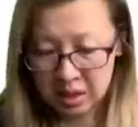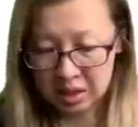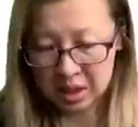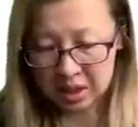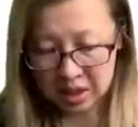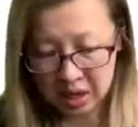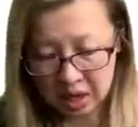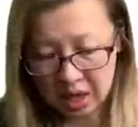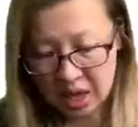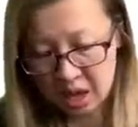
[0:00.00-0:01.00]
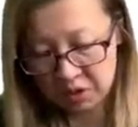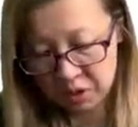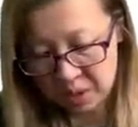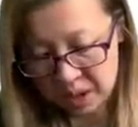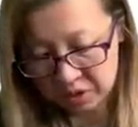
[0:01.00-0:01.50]
are said and done, if
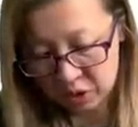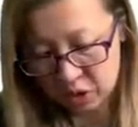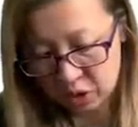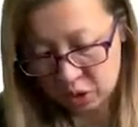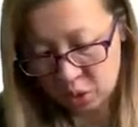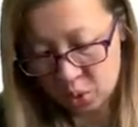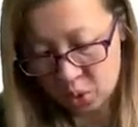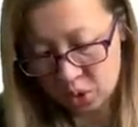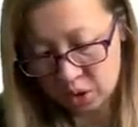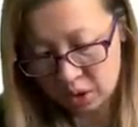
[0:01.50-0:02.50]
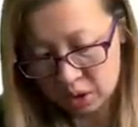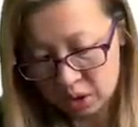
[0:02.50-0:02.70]
you have to go to court,